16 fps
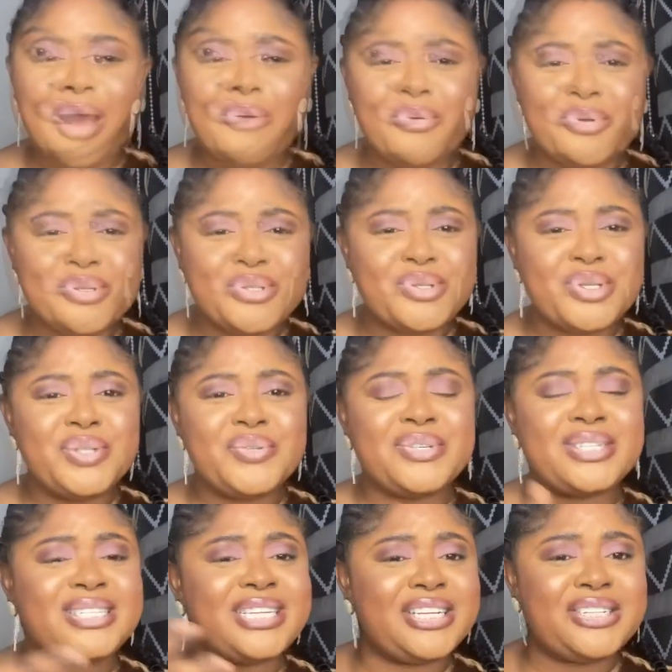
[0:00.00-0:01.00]
I was
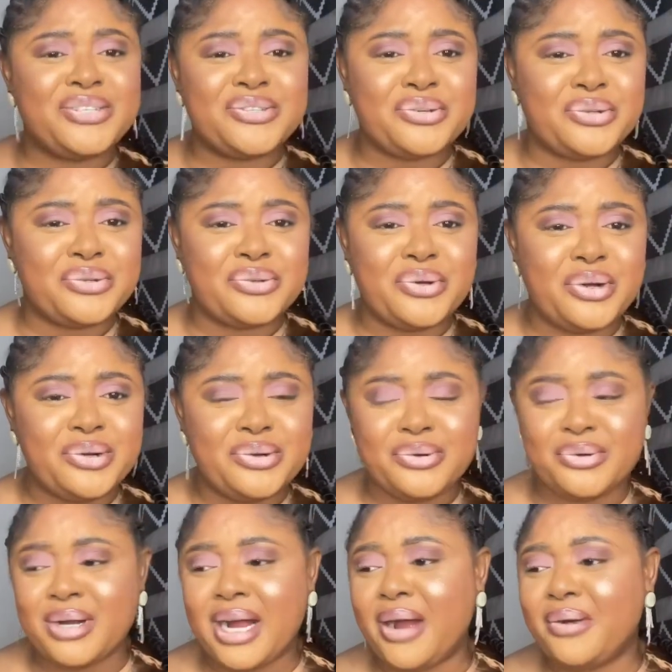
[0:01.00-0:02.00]
doing researches on
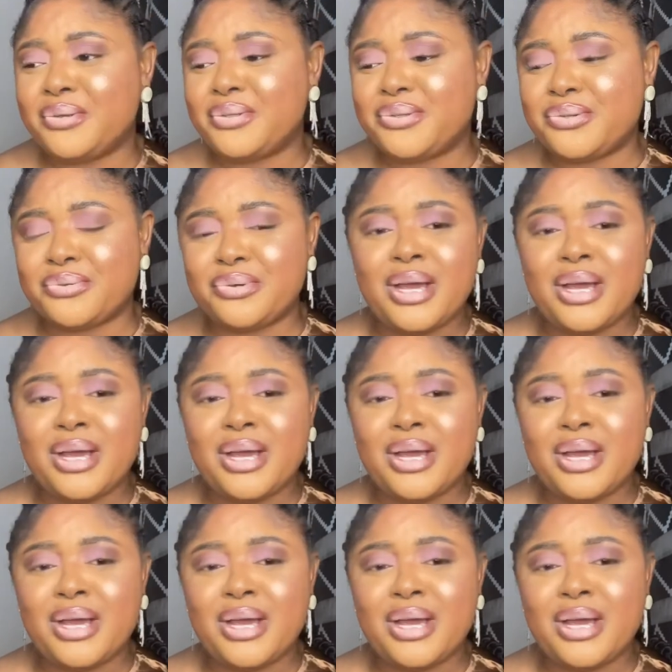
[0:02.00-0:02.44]
Google,